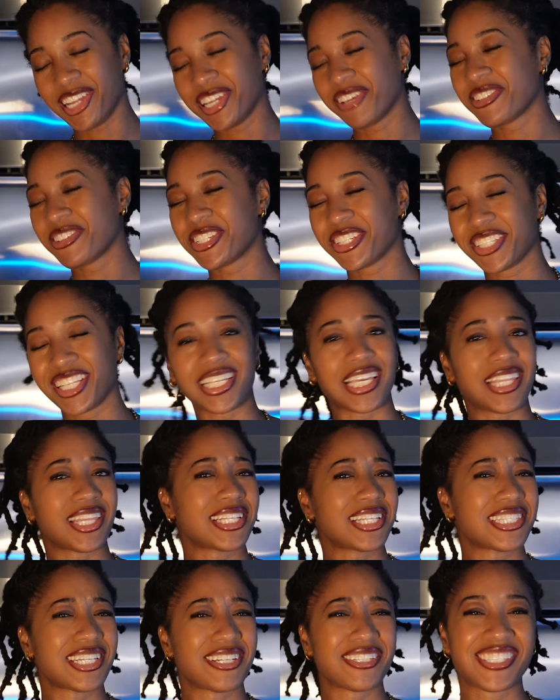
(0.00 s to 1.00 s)
know what you're thinking,
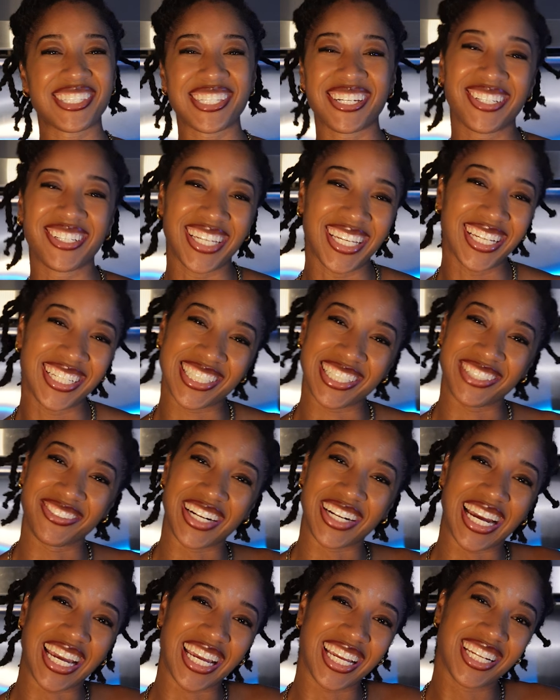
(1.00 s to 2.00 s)
that sounds so easy,
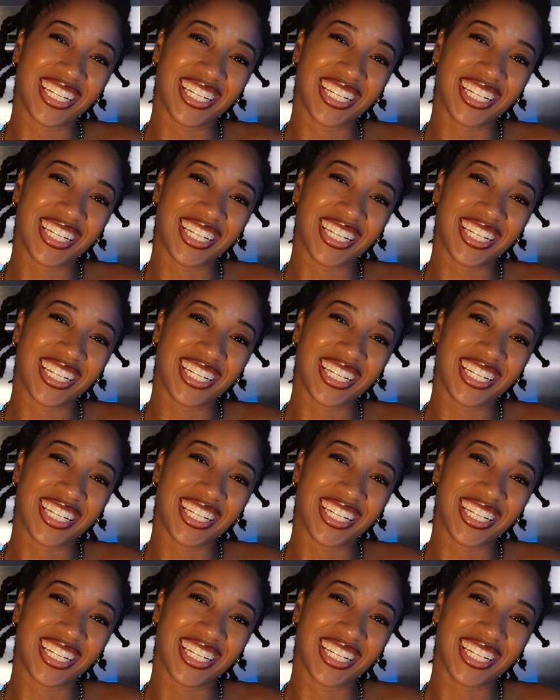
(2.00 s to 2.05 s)
right?